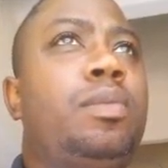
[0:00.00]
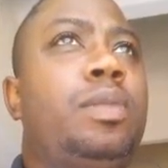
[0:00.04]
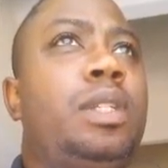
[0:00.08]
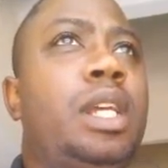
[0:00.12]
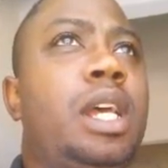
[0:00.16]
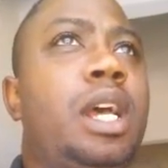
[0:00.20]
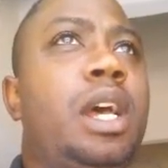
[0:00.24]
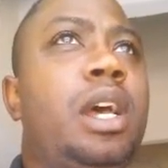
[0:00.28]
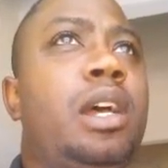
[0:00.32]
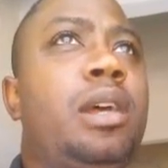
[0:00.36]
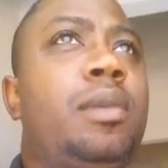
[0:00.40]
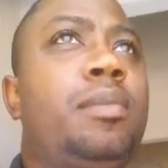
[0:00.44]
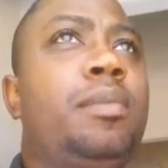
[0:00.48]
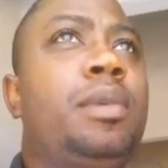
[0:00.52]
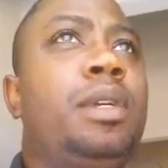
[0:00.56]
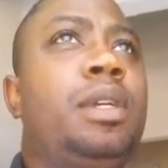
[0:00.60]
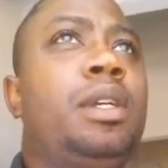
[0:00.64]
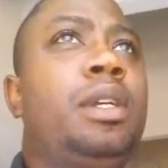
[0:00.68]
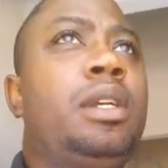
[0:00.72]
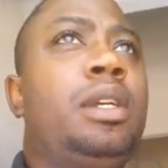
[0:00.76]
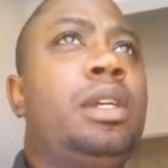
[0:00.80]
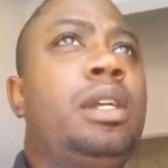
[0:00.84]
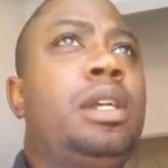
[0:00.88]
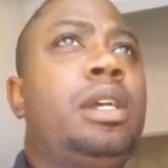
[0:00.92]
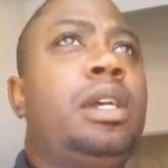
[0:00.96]
time
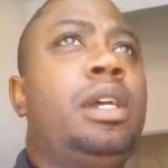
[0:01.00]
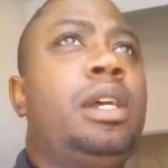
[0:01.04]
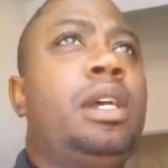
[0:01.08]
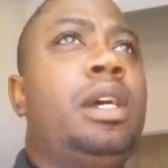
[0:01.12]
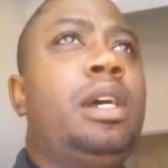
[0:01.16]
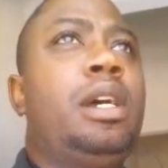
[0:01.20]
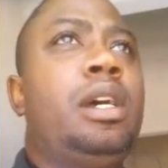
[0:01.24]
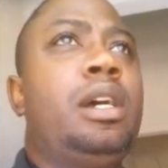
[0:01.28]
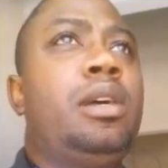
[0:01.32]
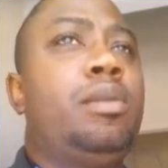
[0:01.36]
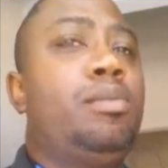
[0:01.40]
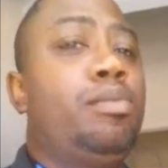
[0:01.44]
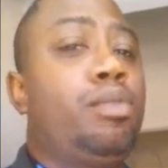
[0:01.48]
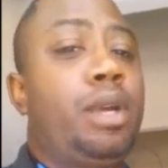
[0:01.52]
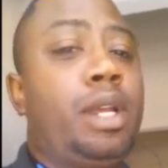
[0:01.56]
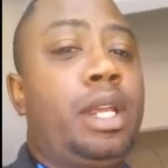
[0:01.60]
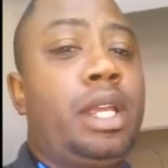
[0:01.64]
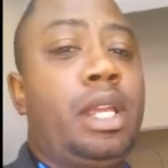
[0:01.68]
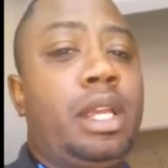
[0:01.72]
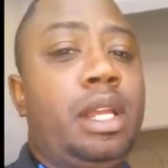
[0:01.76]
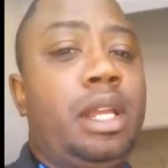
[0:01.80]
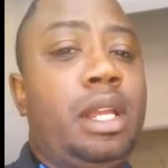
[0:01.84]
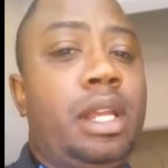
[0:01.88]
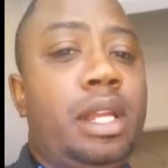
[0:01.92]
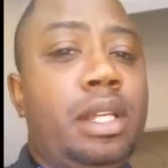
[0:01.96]

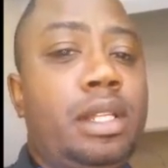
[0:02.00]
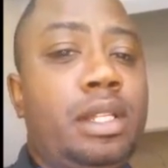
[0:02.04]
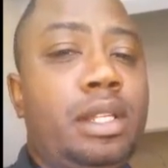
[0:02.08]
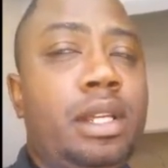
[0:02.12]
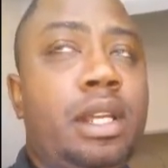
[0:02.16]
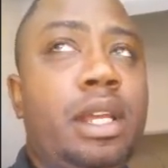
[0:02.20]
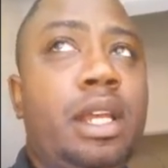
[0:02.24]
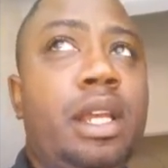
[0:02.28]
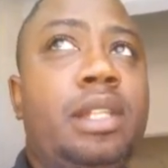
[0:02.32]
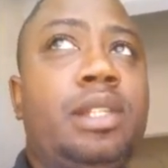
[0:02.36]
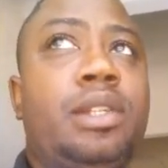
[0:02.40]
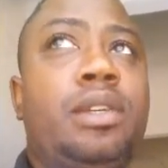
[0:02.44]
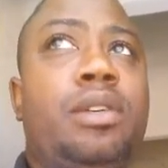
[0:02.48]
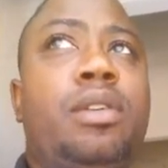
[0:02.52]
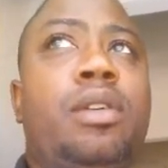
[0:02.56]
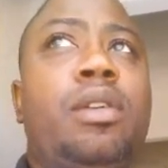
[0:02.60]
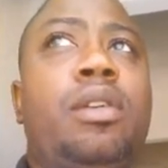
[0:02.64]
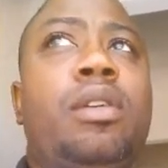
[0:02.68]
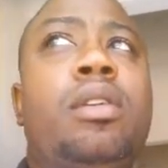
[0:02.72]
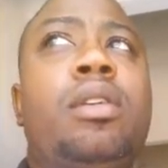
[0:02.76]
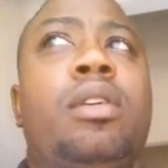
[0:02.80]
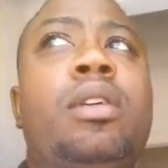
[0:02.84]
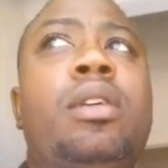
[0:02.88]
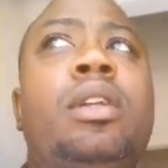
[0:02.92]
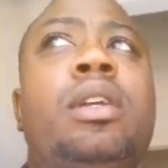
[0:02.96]
break-in has
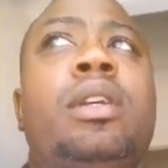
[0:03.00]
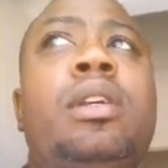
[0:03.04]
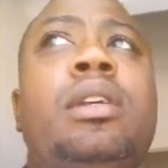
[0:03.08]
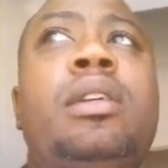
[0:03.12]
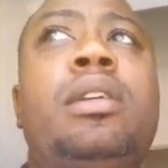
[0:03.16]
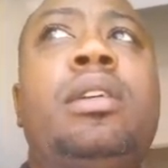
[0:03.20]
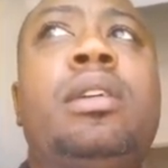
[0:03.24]
occurred.